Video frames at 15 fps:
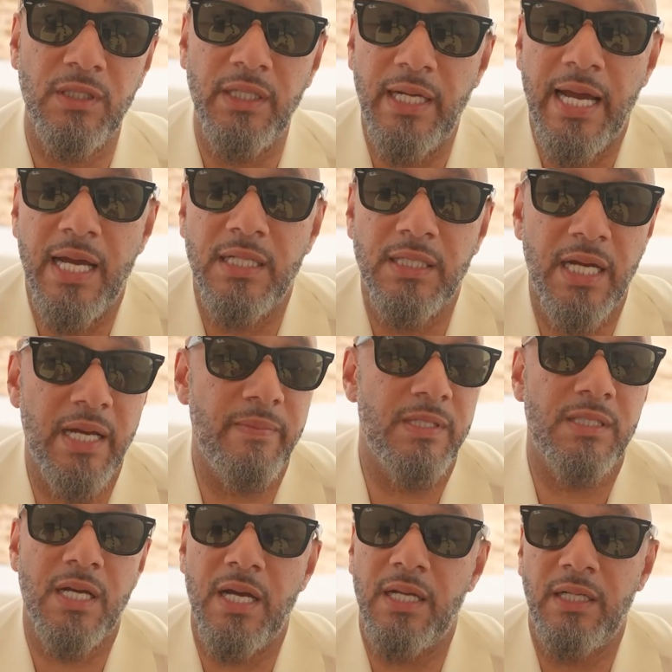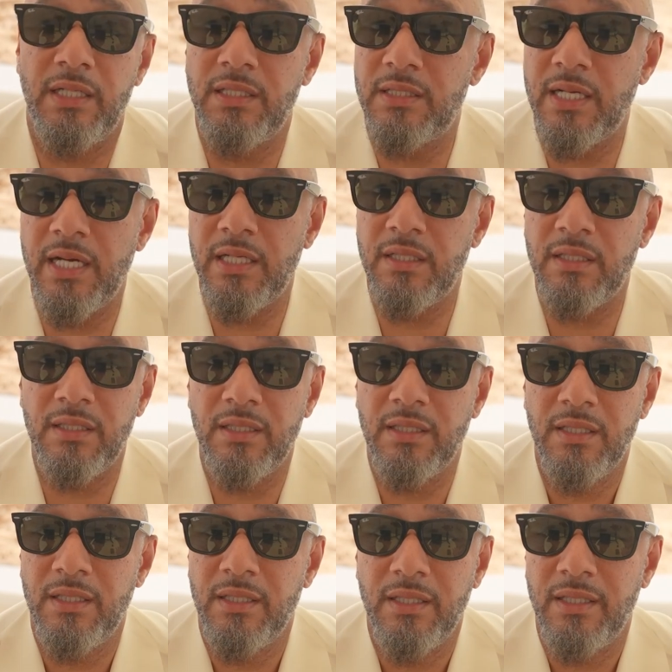He has Amazon. He's not,
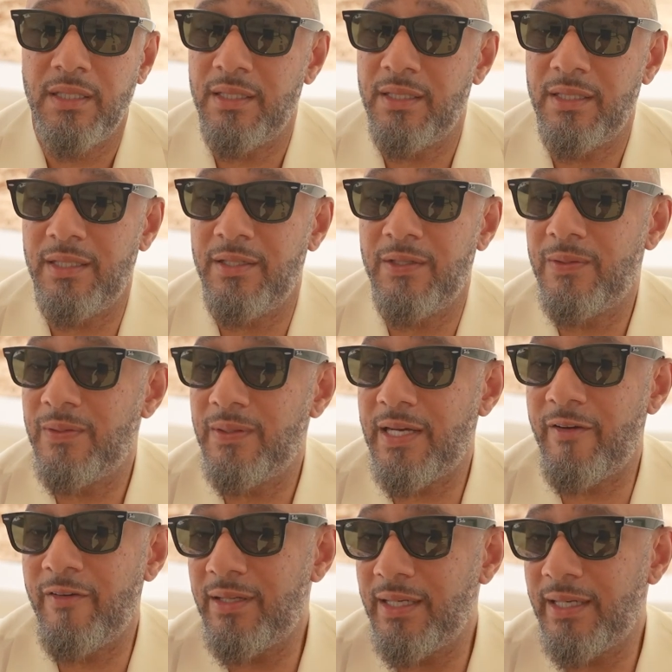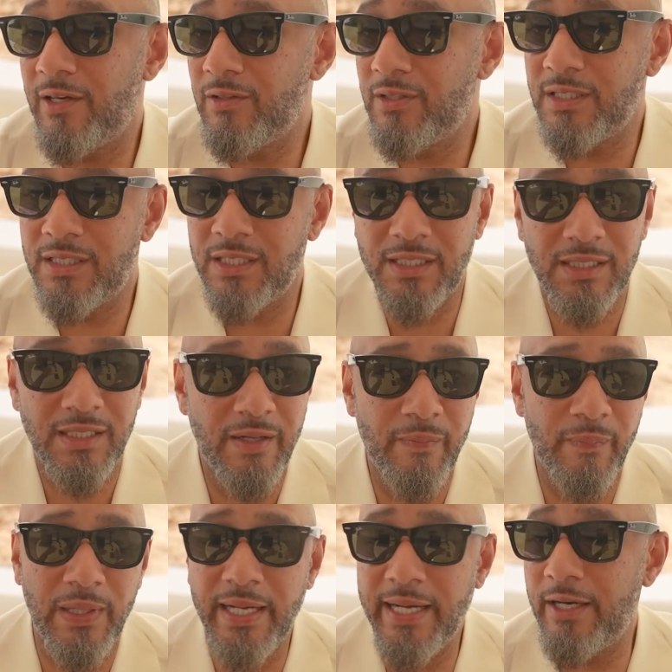you know, everything else is just
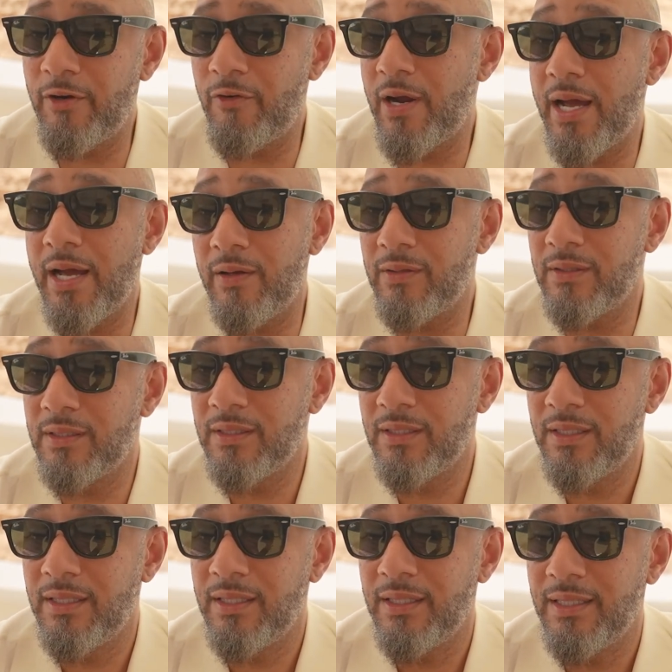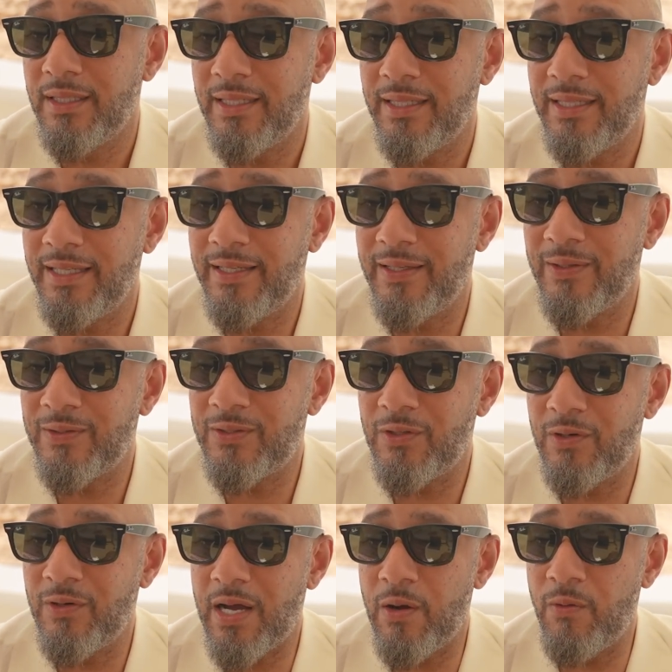him playing around. You know,
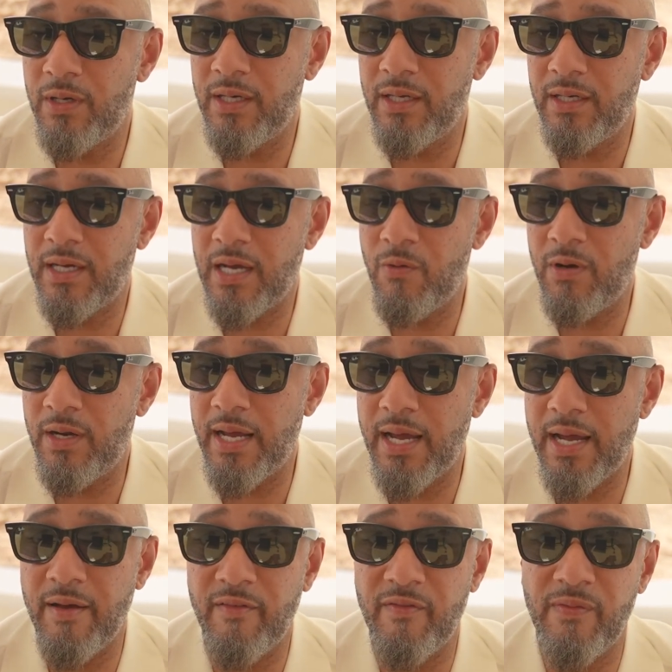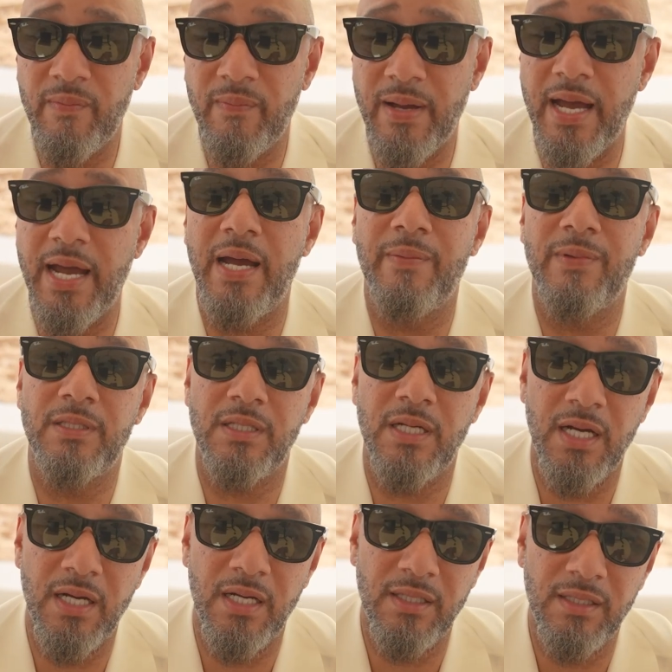so I wanna have my
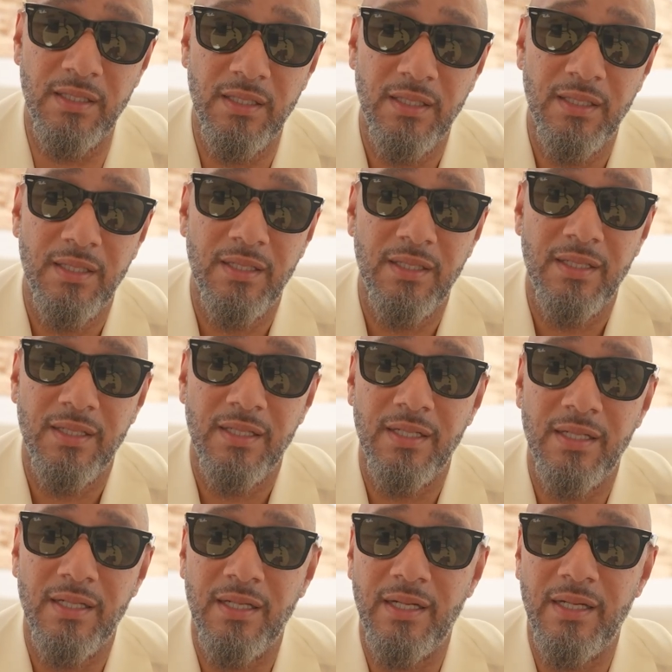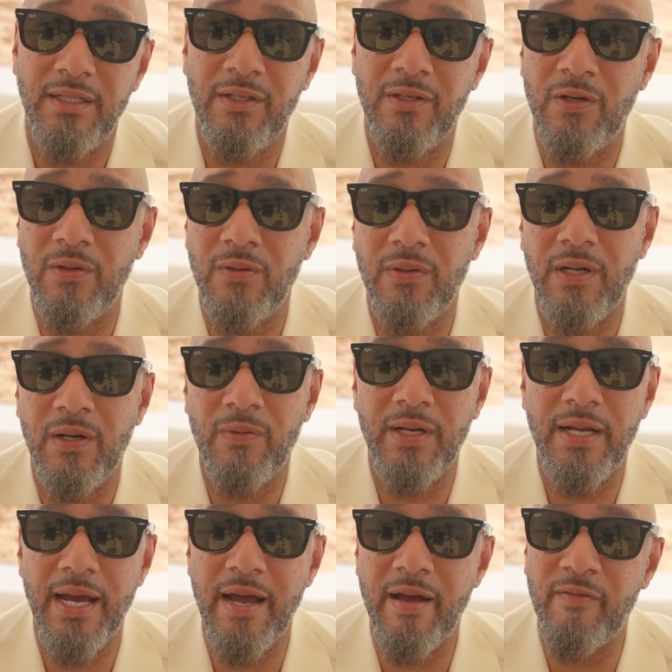Amazon, you know, I
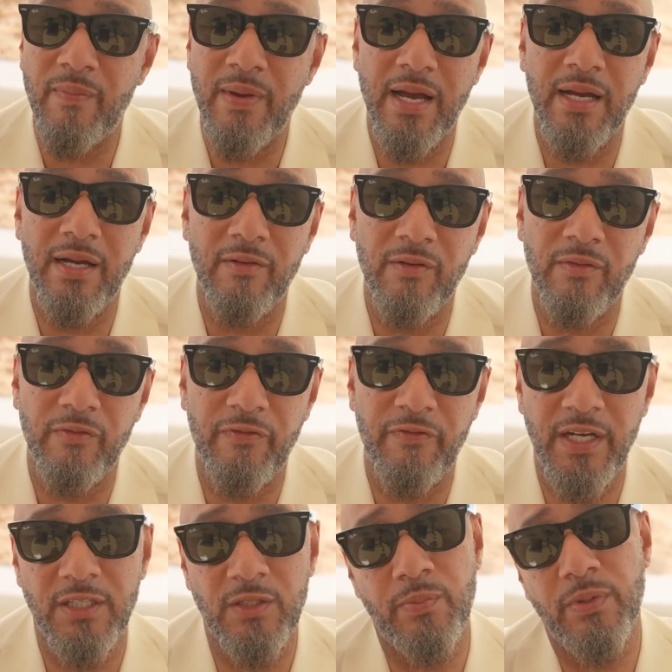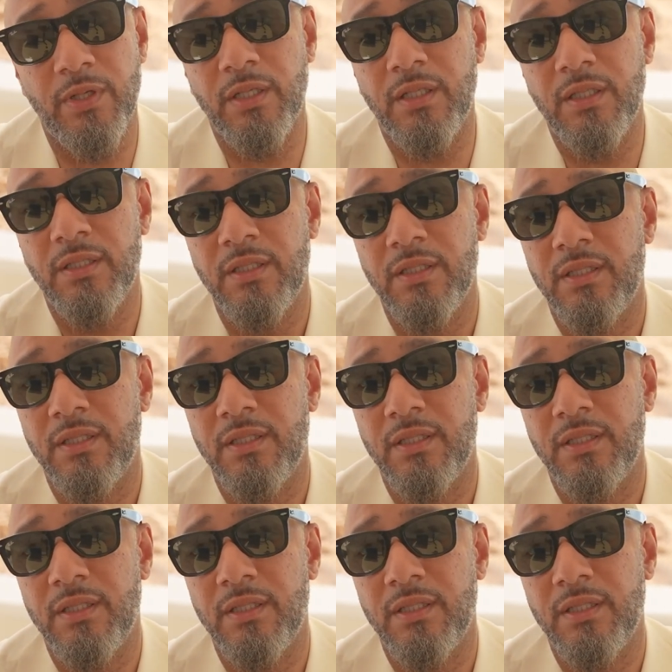wanna have my Facebook.